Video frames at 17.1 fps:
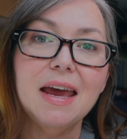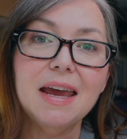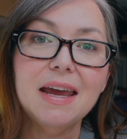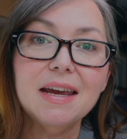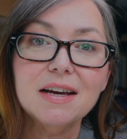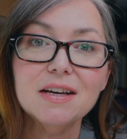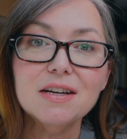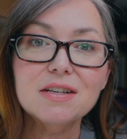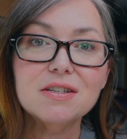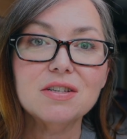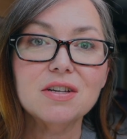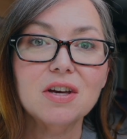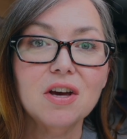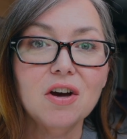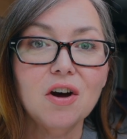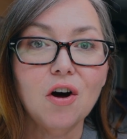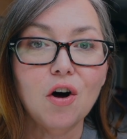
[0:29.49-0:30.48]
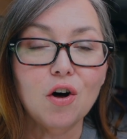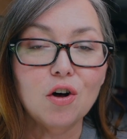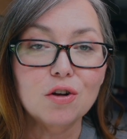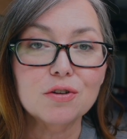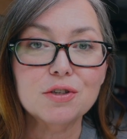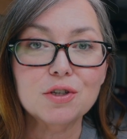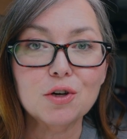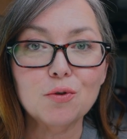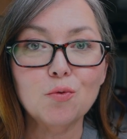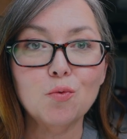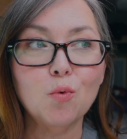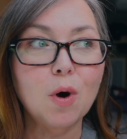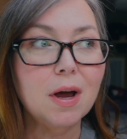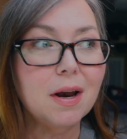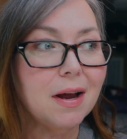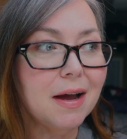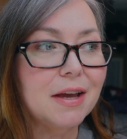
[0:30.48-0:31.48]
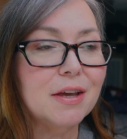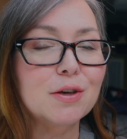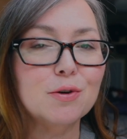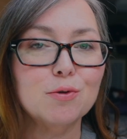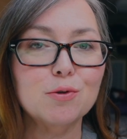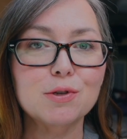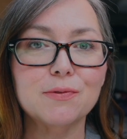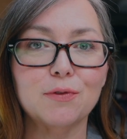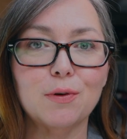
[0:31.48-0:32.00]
and also what I use